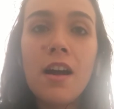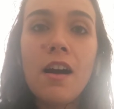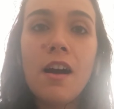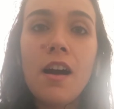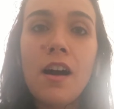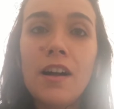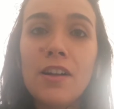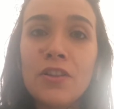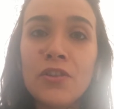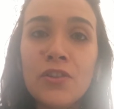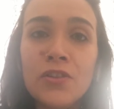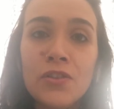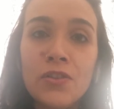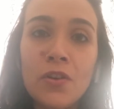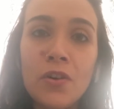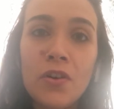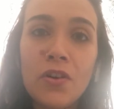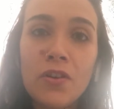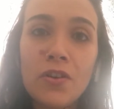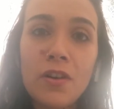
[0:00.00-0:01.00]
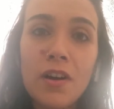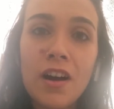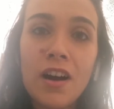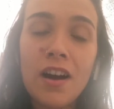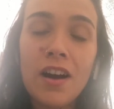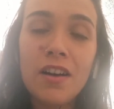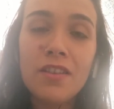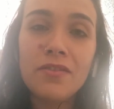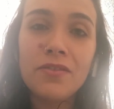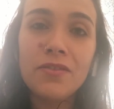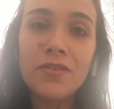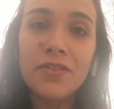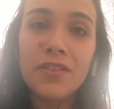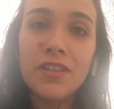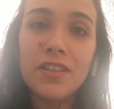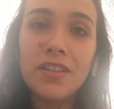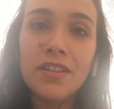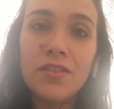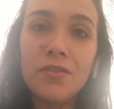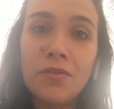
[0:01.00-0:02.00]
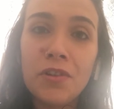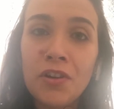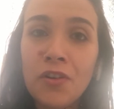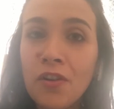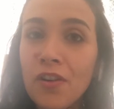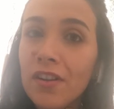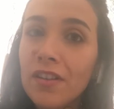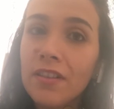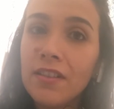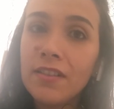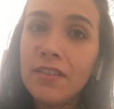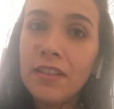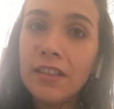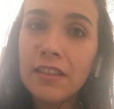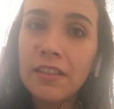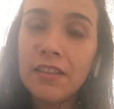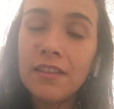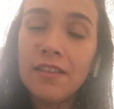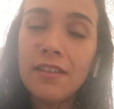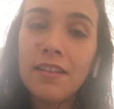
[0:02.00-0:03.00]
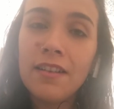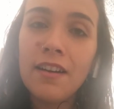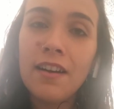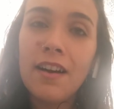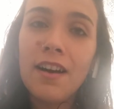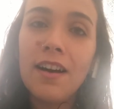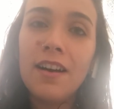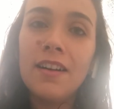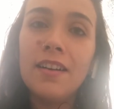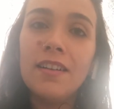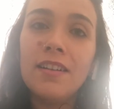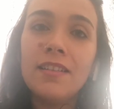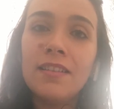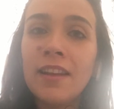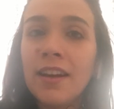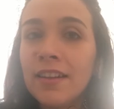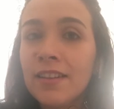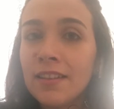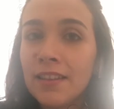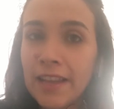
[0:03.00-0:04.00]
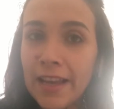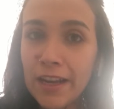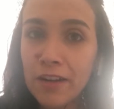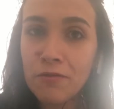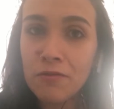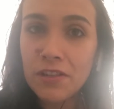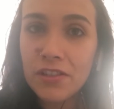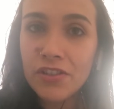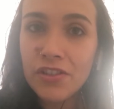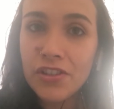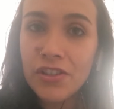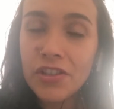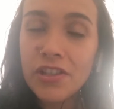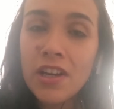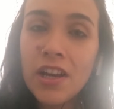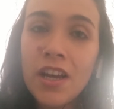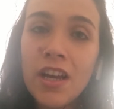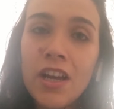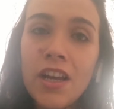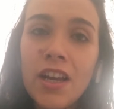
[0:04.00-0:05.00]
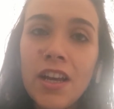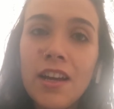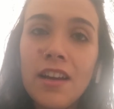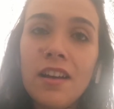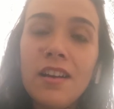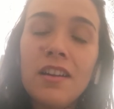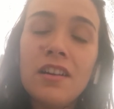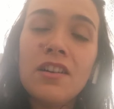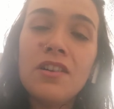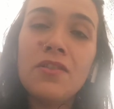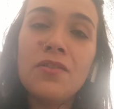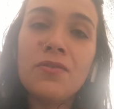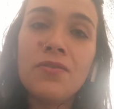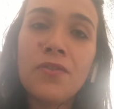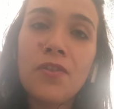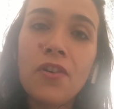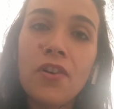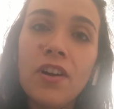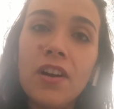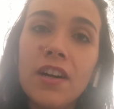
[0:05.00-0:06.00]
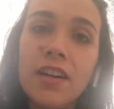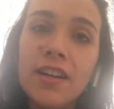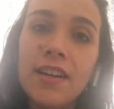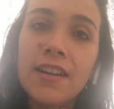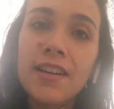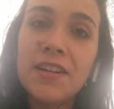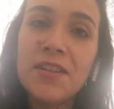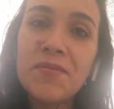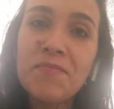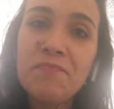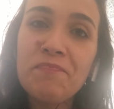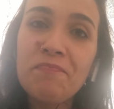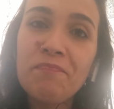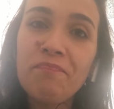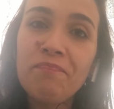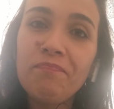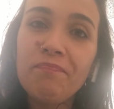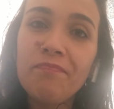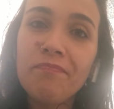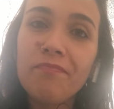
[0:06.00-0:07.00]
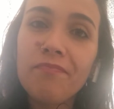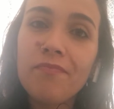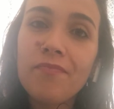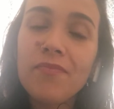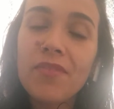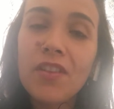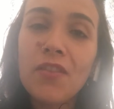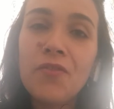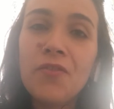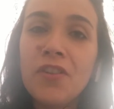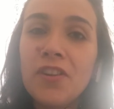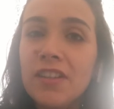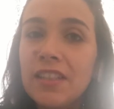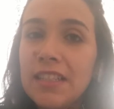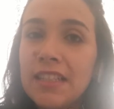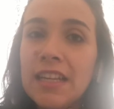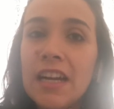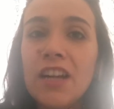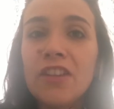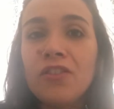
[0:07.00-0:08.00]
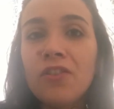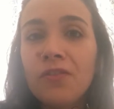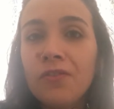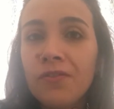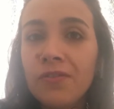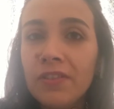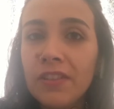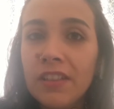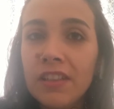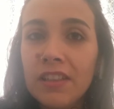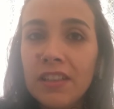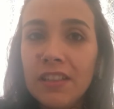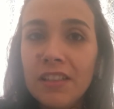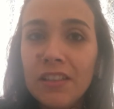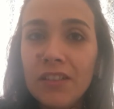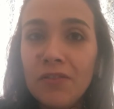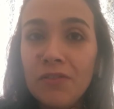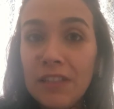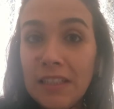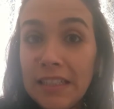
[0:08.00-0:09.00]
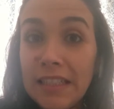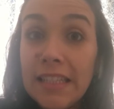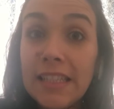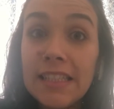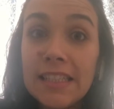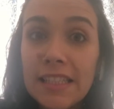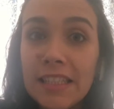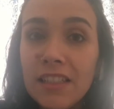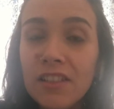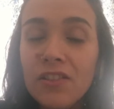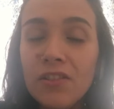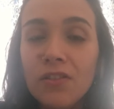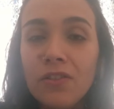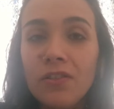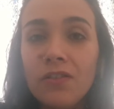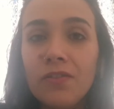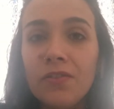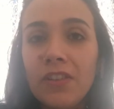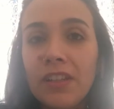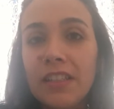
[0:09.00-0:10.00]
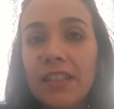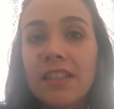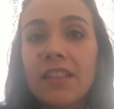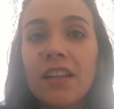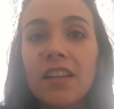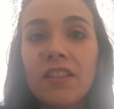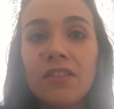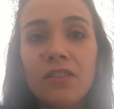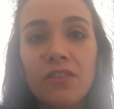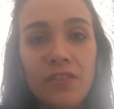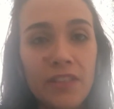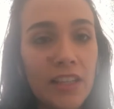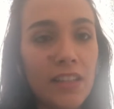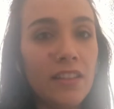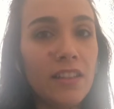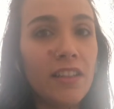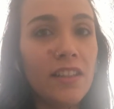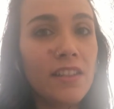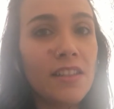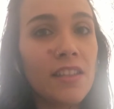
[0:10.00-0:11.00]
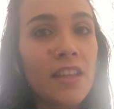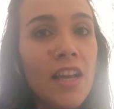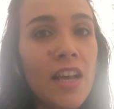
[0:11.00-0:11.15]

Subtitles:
Also, I've recorded a light language for this kind of releasing, so for this kind of healings.